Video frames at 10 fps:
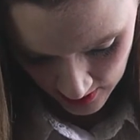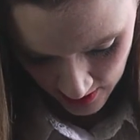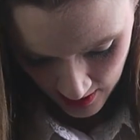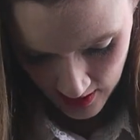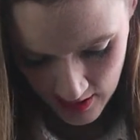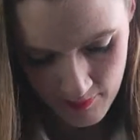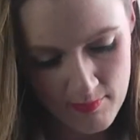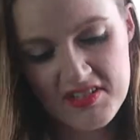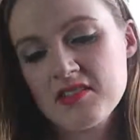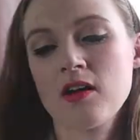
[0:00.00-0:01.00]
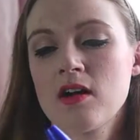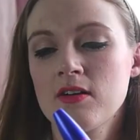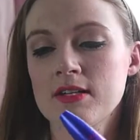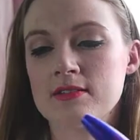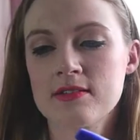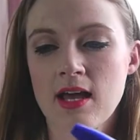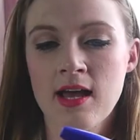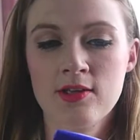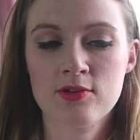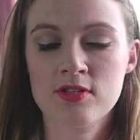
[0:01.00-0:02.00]
Mascaras,
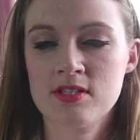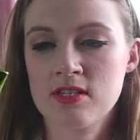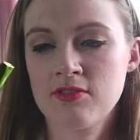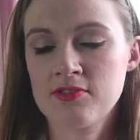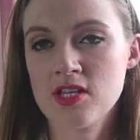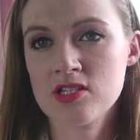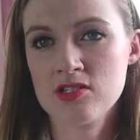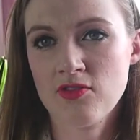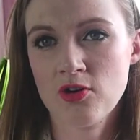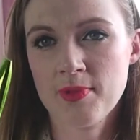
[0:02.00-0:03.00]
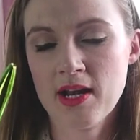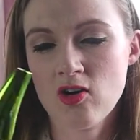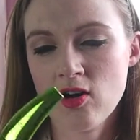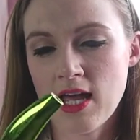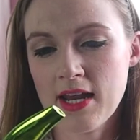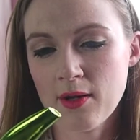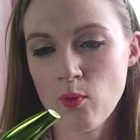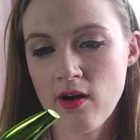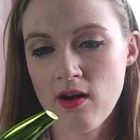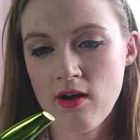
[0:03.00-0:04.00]
I use the Physicians Formula Organic
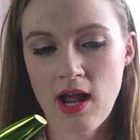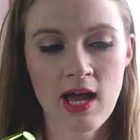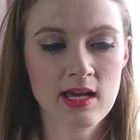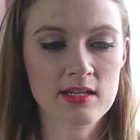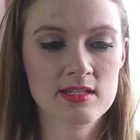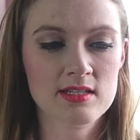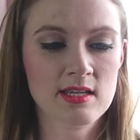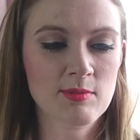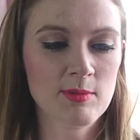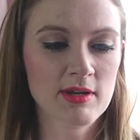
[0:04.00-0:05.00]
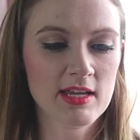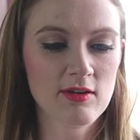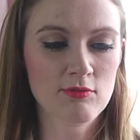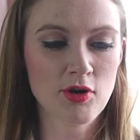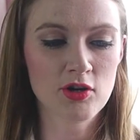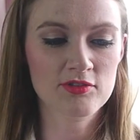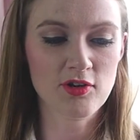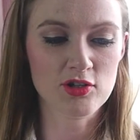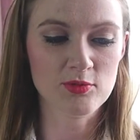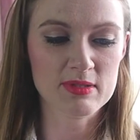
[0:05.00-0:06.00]
Wear and the Maybelline Rocket
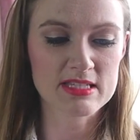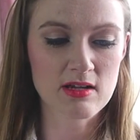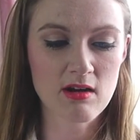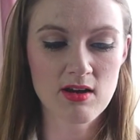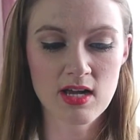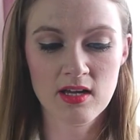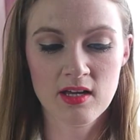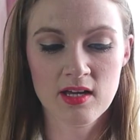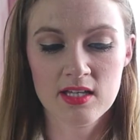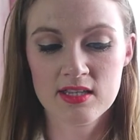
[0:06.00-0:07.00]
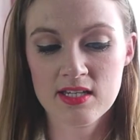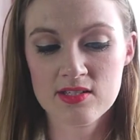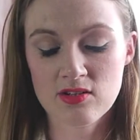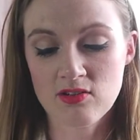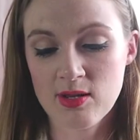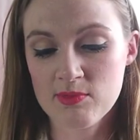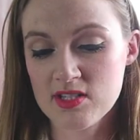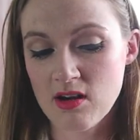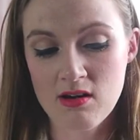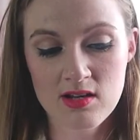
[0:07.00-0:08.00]
Volume Mascara. These are great
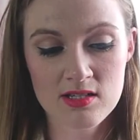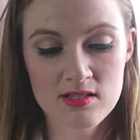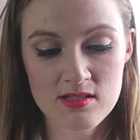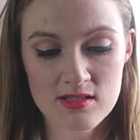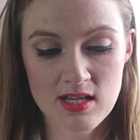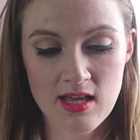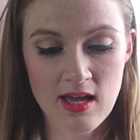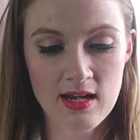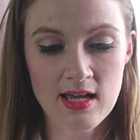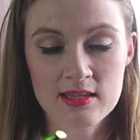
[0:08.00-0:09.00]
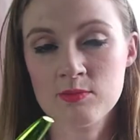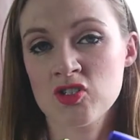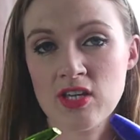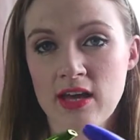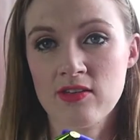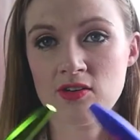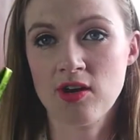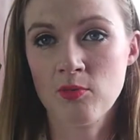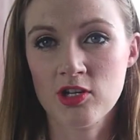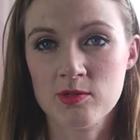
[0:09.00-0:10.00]
mascaras. I like them together.
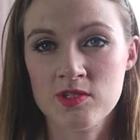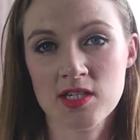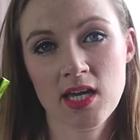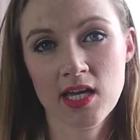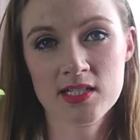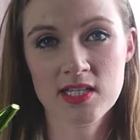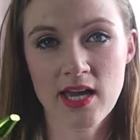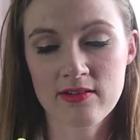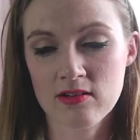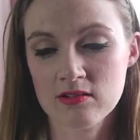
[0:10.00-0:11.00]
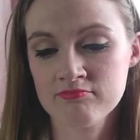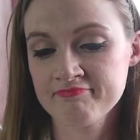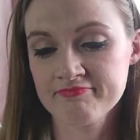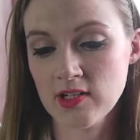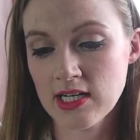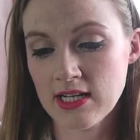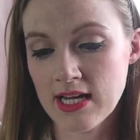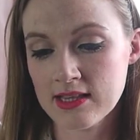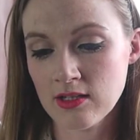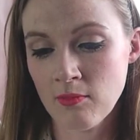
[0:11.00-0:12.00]
I'm wearing them today together. Really
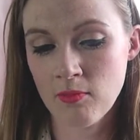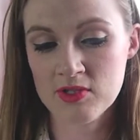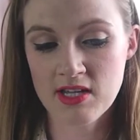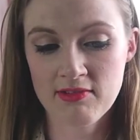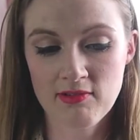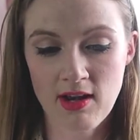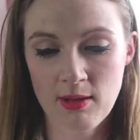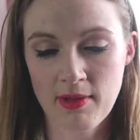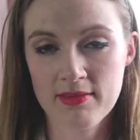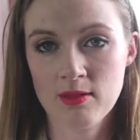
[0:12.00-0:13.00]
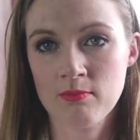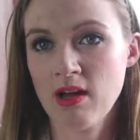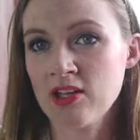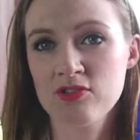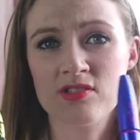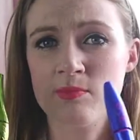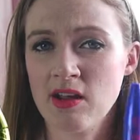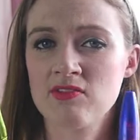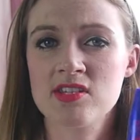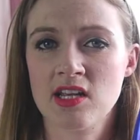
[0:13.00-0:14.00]
like them. Would definitely recommend them. I use them
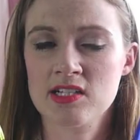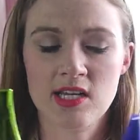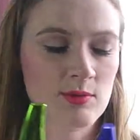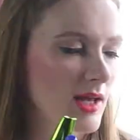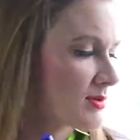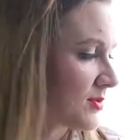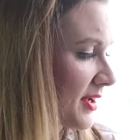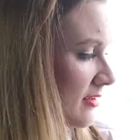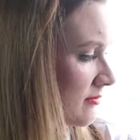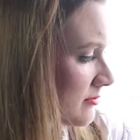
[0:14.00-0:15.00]
every single day when I was away.